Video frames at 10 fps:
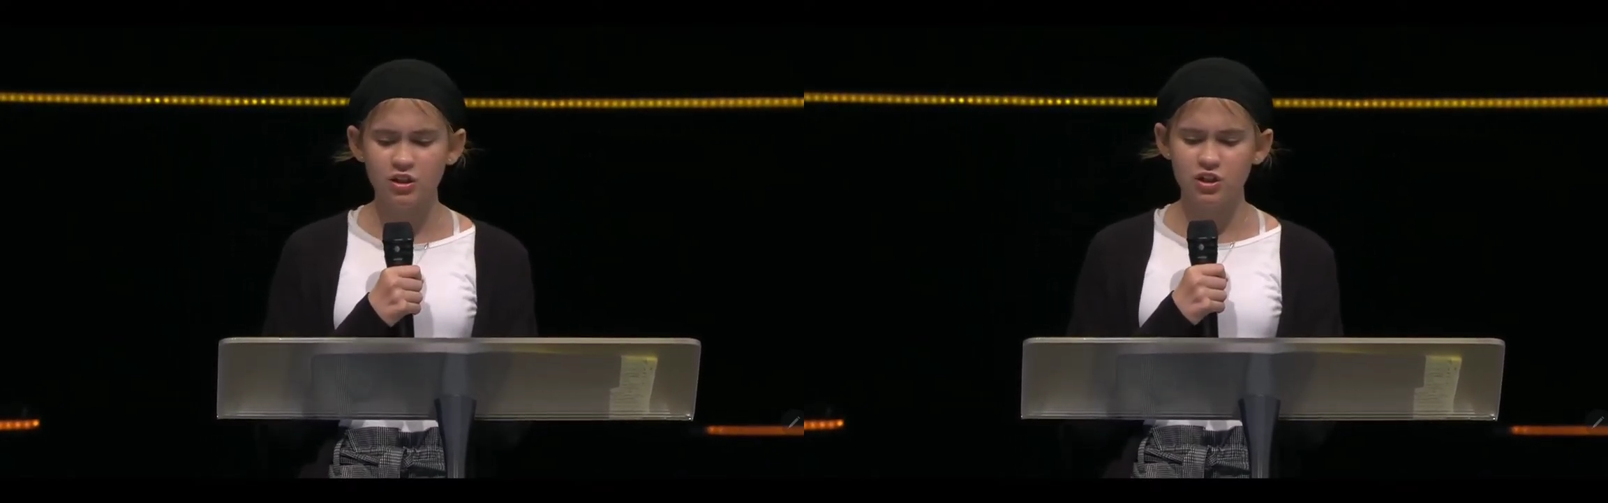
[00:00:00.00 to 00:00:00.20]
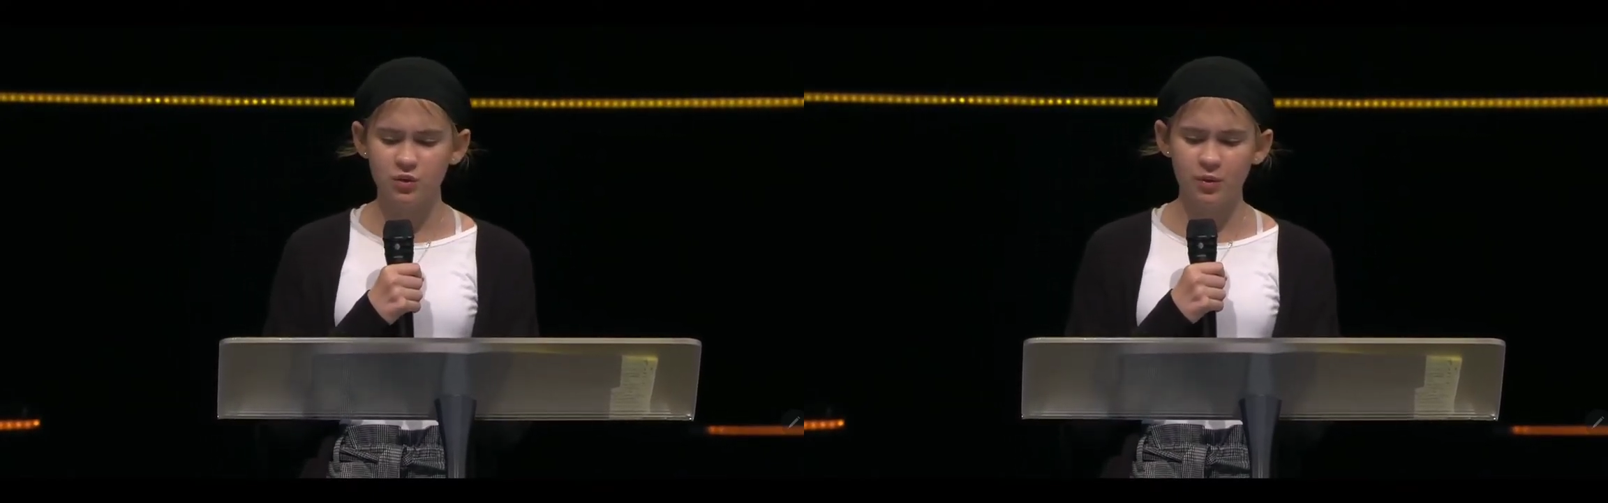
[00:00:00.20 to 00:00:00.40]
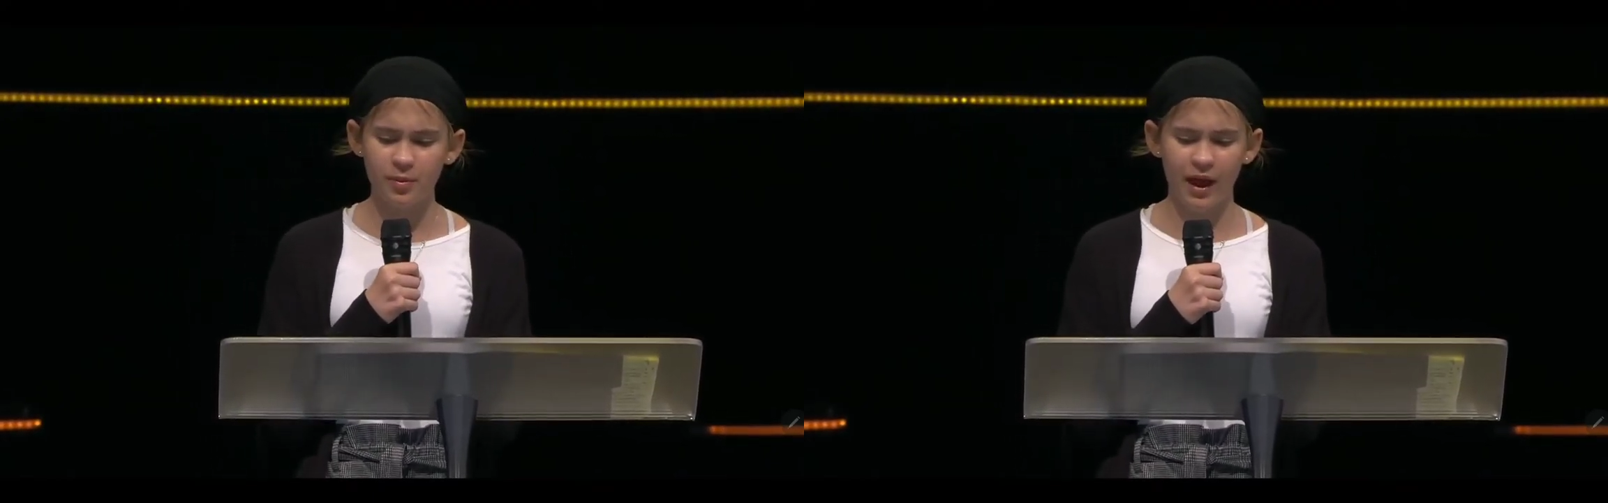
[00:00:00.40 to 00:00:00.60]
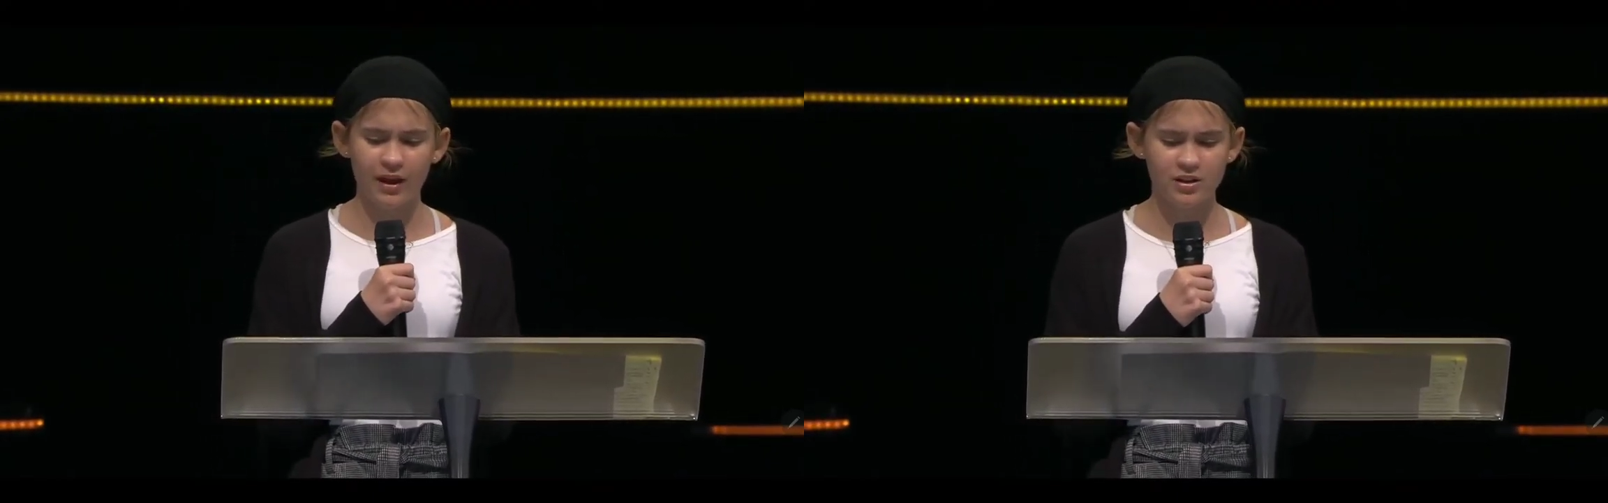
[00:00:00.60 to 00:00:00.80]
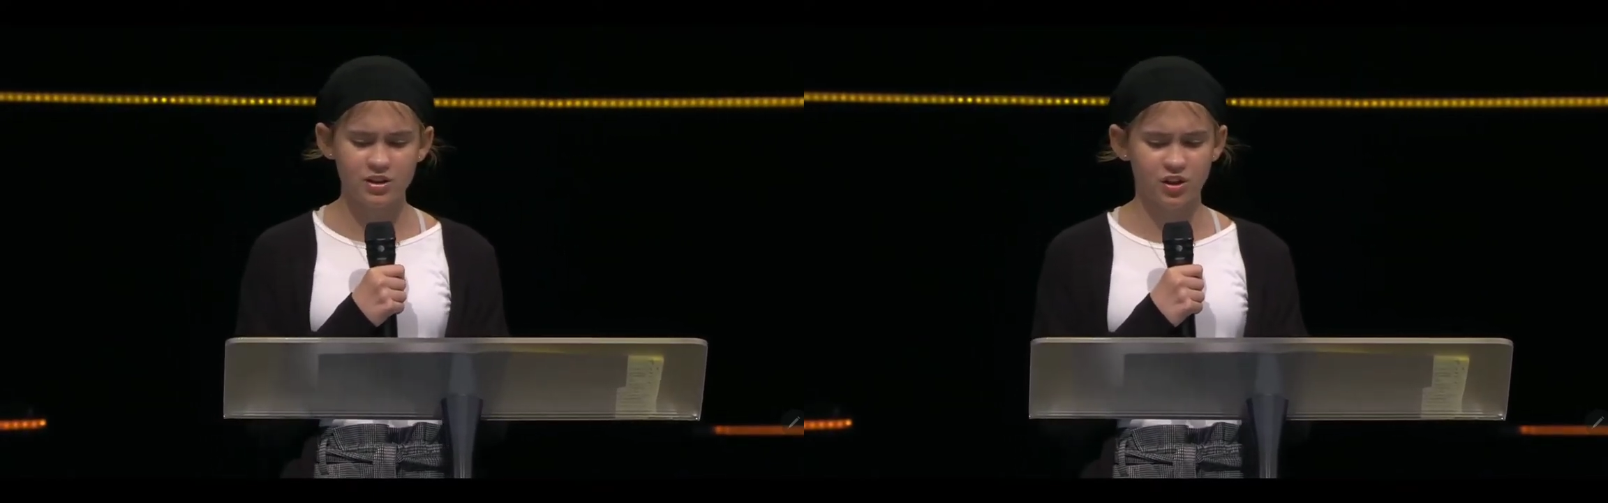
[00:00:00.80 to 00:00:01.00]
do you apply
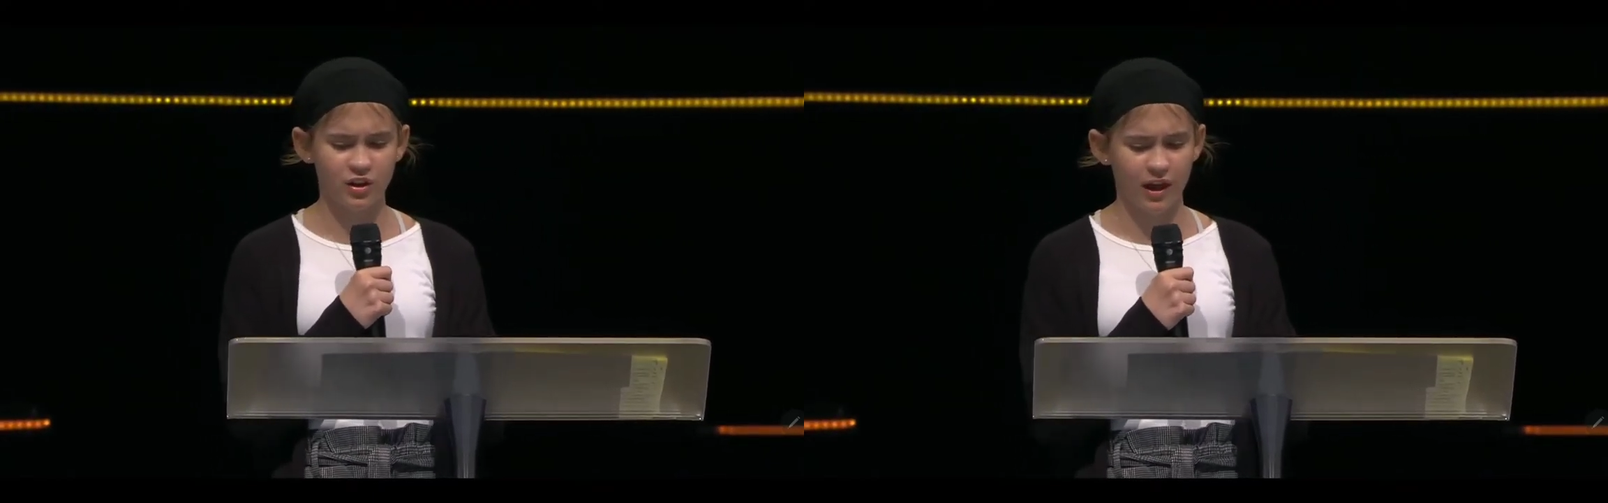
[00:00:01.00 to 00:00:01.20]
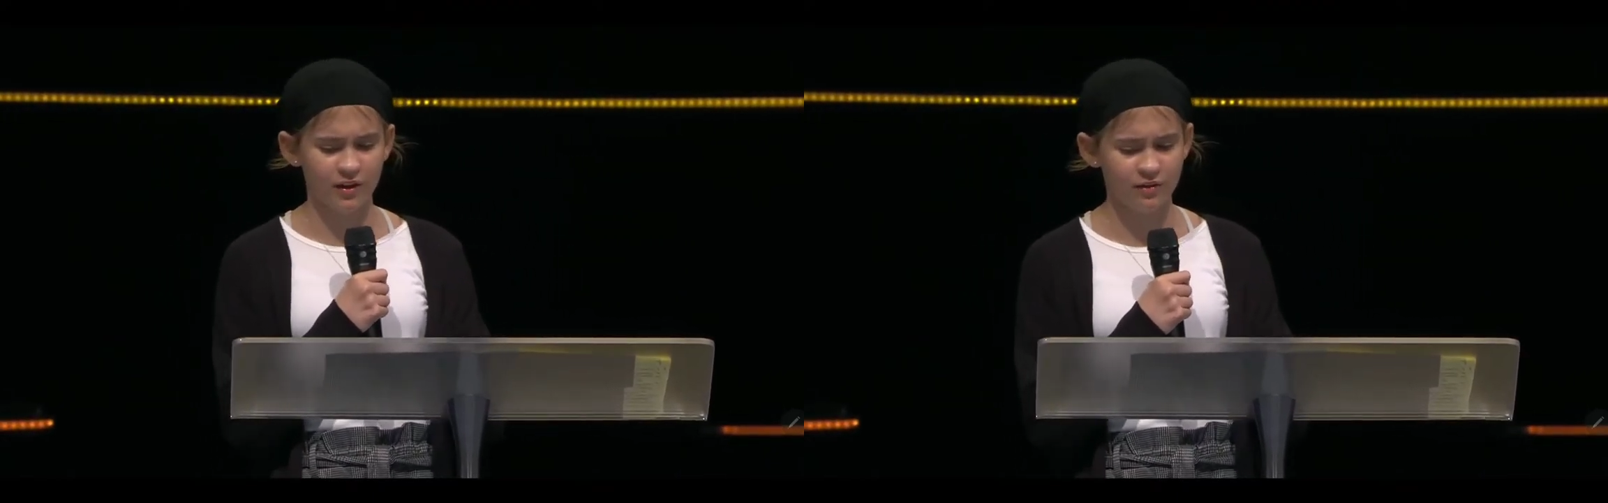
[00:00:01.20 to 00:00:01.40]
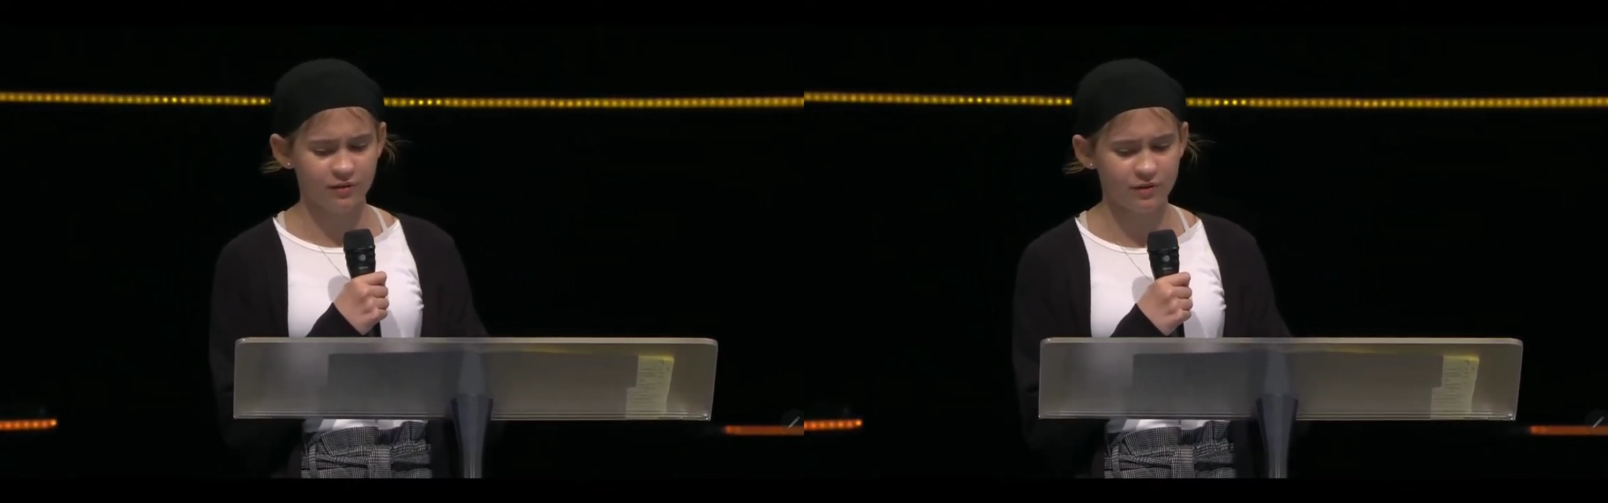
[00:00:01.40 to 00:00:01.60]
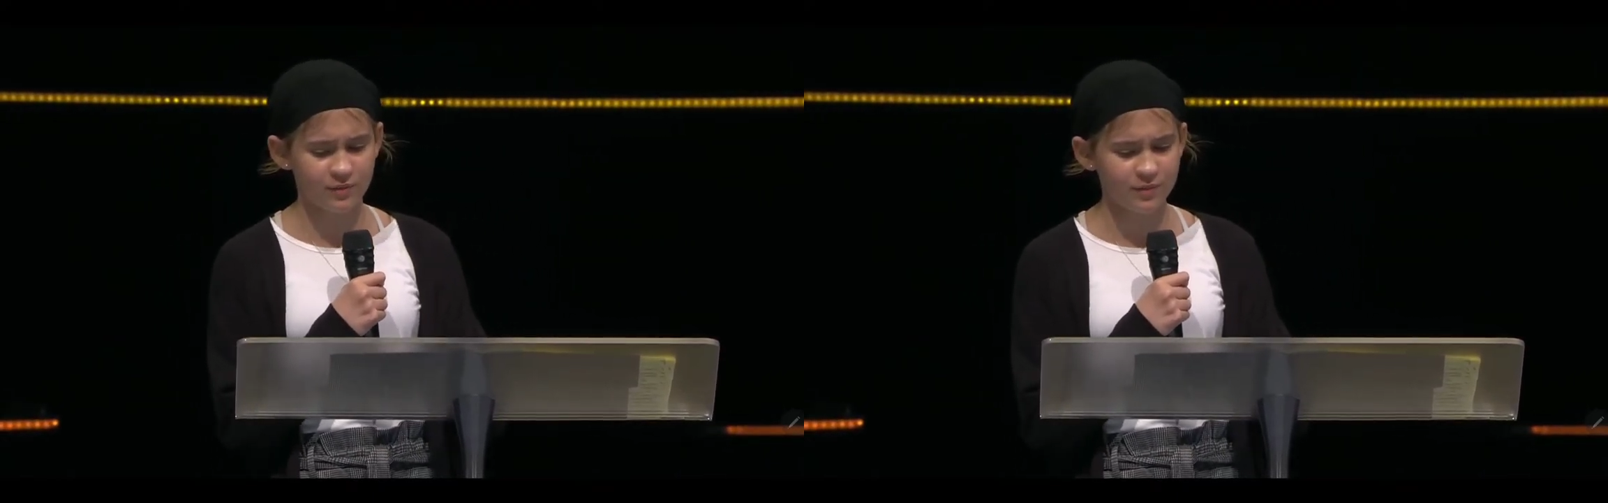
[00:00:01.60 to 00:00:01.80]
it to your life?